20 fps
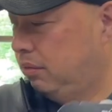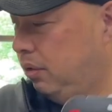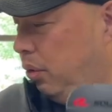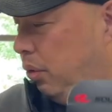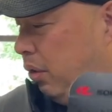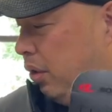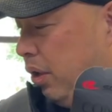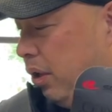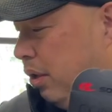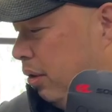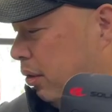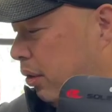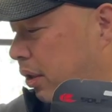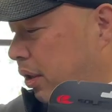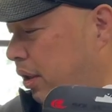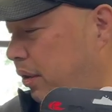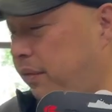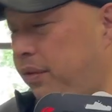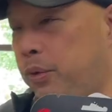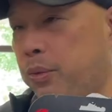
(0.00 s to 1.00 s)
or,
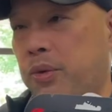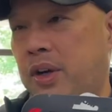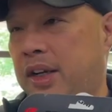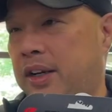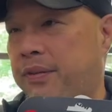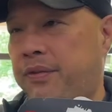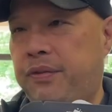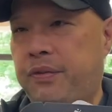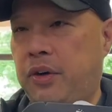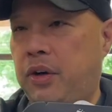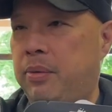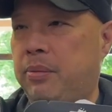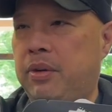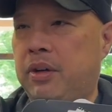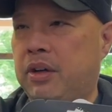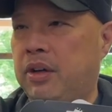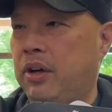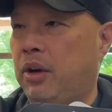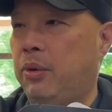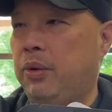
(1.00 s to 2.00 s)
or if you want it
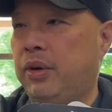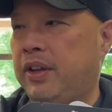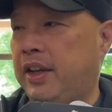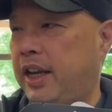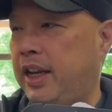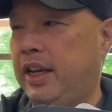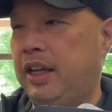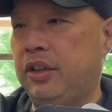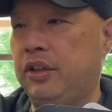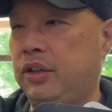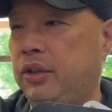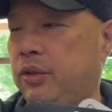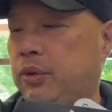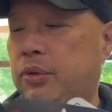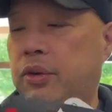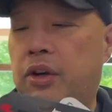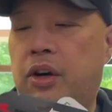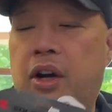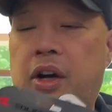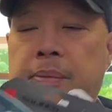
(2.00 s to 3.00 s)
firmer, go with ALU
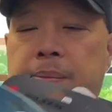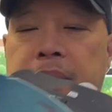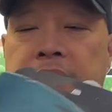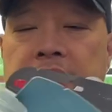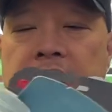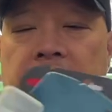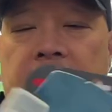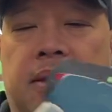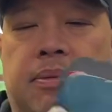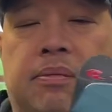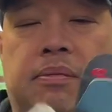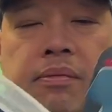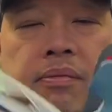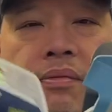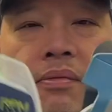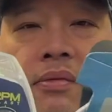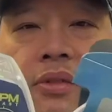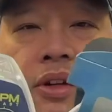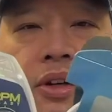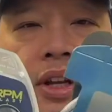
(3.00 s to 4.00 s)
or RPM,
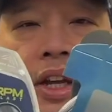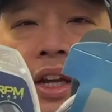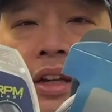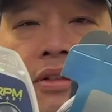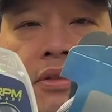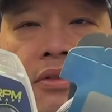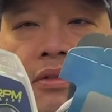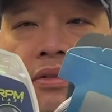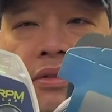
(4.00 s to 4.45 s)
okay?